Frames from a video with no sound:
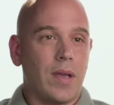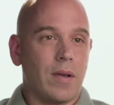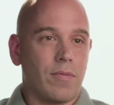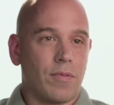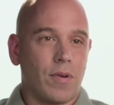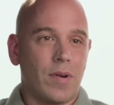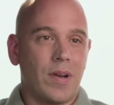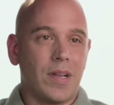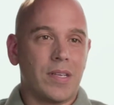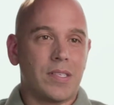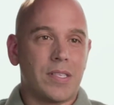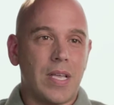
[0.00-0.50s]

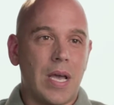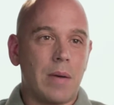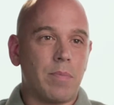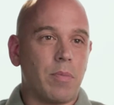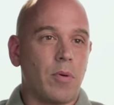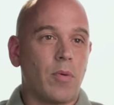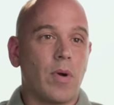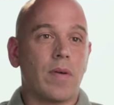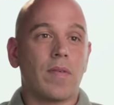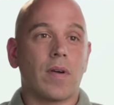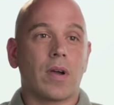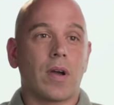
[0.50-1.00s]
for an
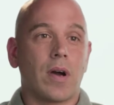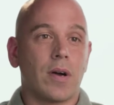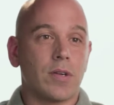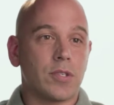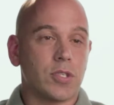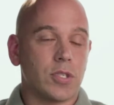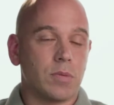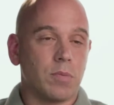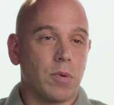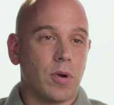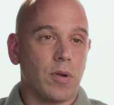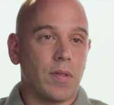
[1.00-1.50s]
example, we have a
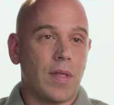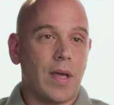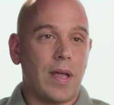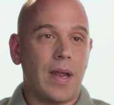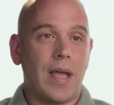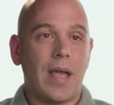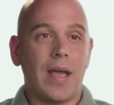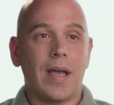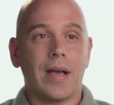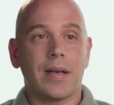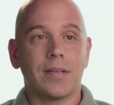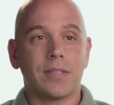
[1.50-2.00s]
customer that
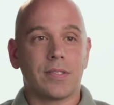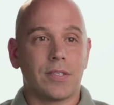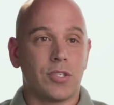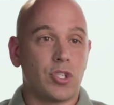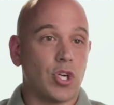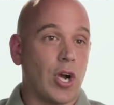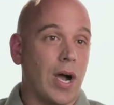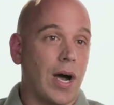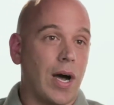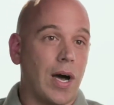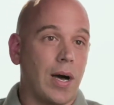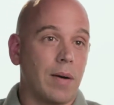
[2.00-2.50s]
has a
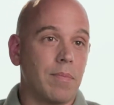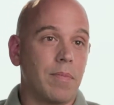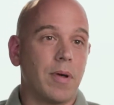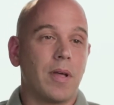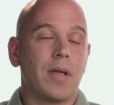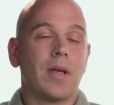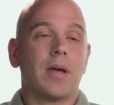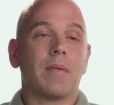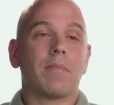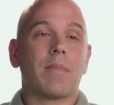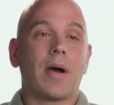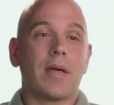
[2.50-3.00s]
job
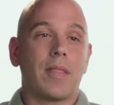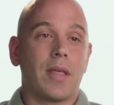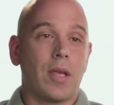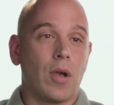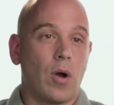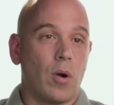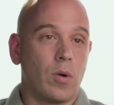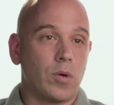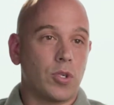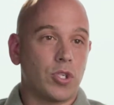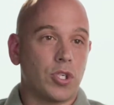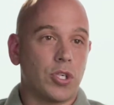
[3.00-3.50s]
by the
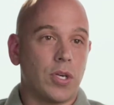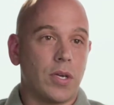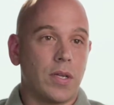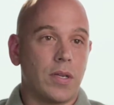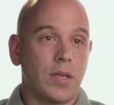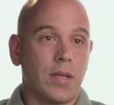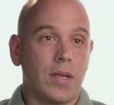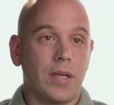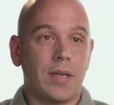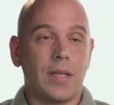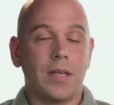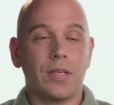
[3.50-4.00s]

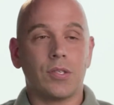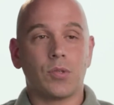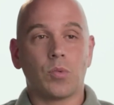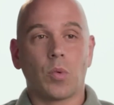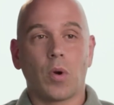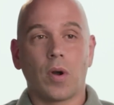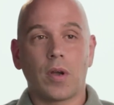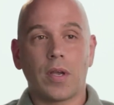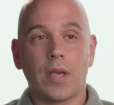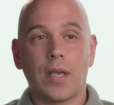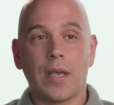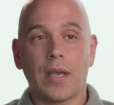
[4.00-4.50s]
ocean and he's
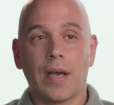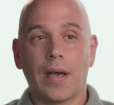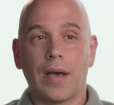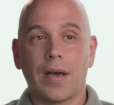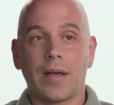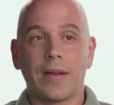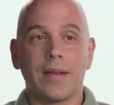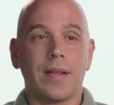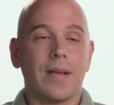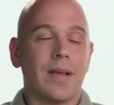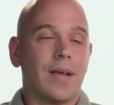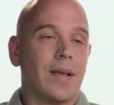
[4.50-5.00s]
working
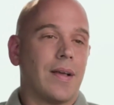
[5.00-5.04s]
on